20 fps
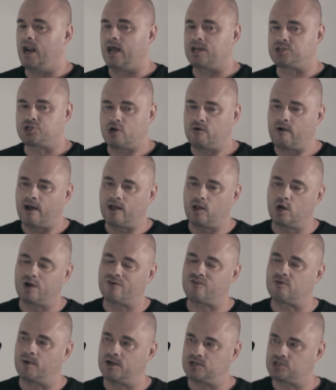And I turn around, I
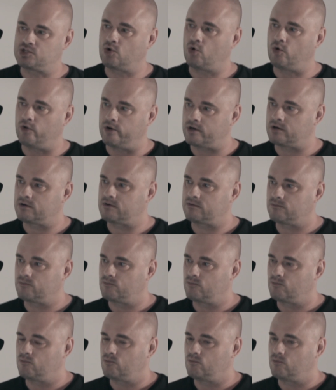look over my shoulder,
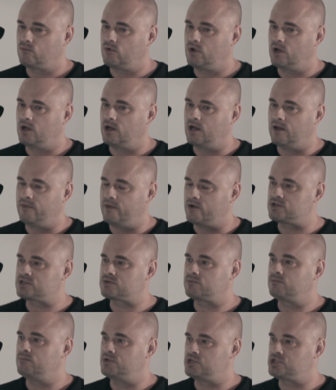and
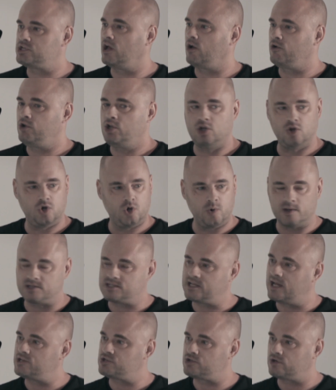there's Michelle Yu,
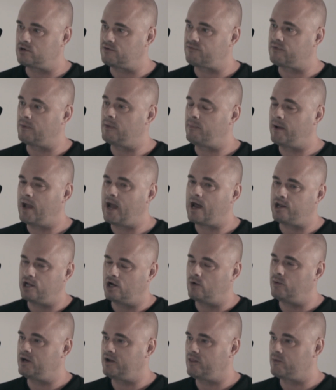who has entered from the
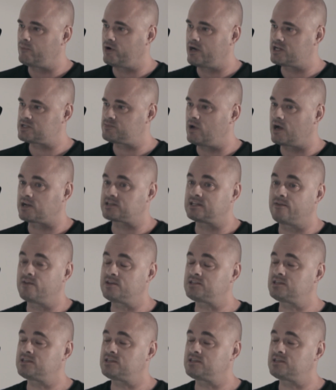patio into the press box.